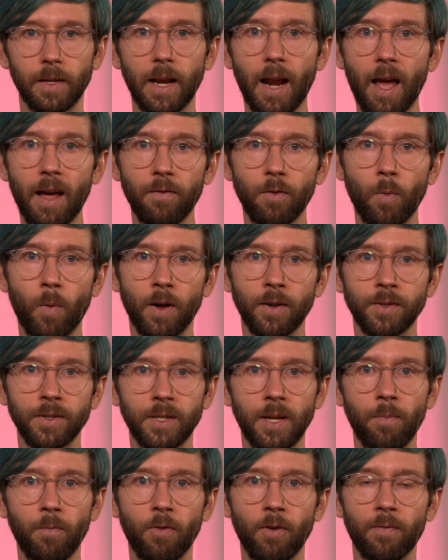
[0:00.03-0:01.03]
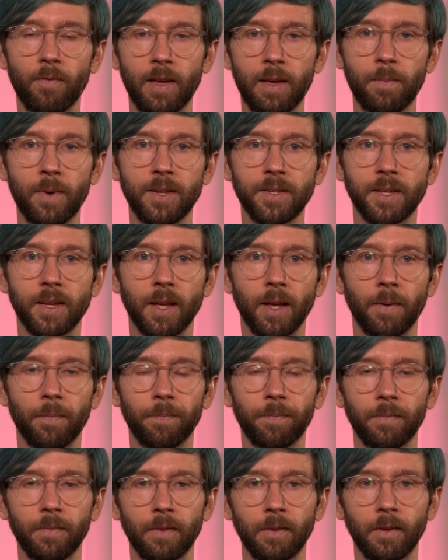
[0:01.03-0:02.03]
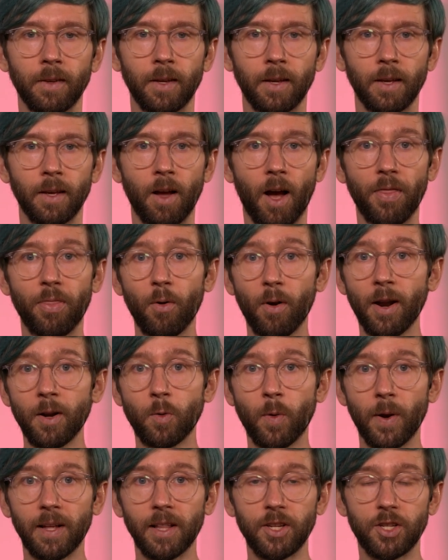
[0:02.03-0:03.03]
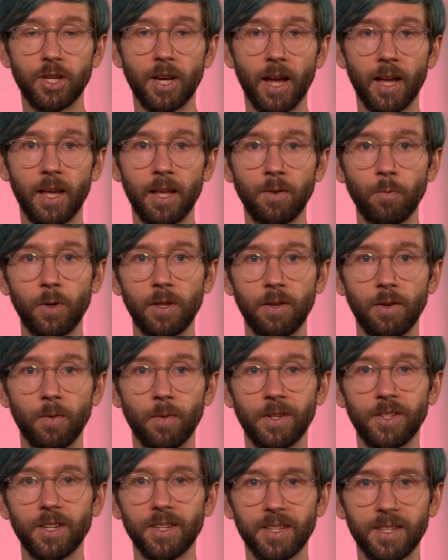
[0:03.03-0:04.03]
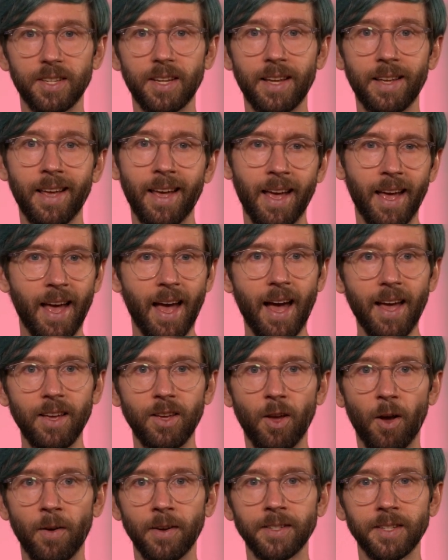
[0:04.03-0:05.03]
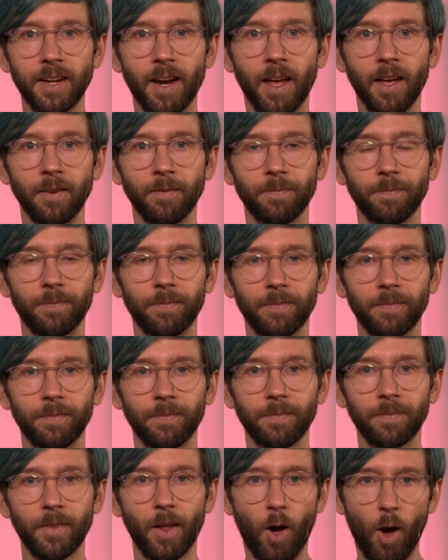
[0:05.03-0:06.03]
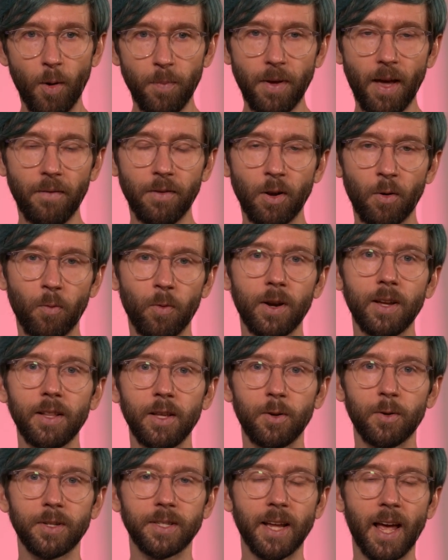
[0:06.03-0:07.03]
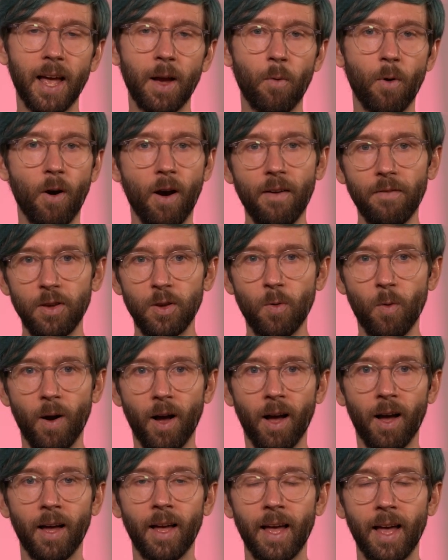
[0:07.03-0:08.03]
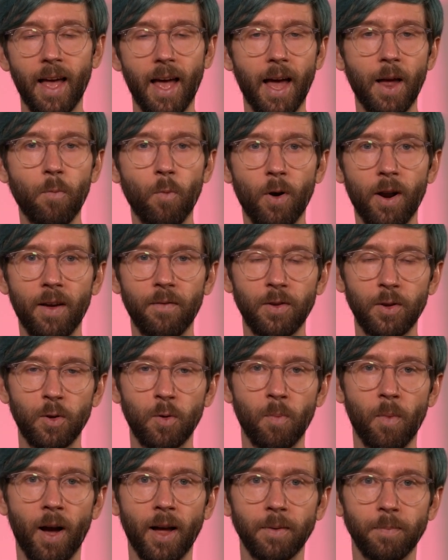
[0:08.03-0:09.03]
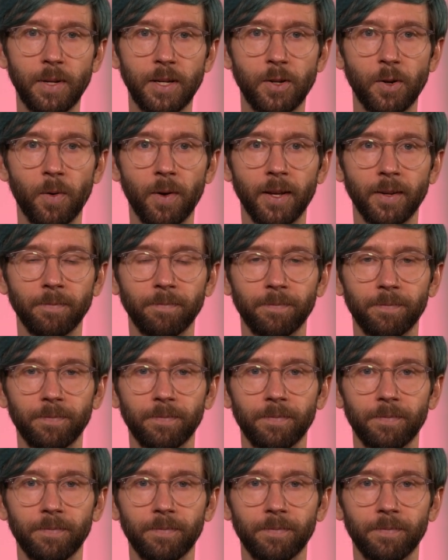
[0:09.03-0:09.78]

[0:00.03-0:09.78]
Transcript: G'day everyone, Tim from vMix here. I thought I'd quickly check in with you and just see how you're going today. I hope you're having a really good day wherever you are and whatever you might be doing.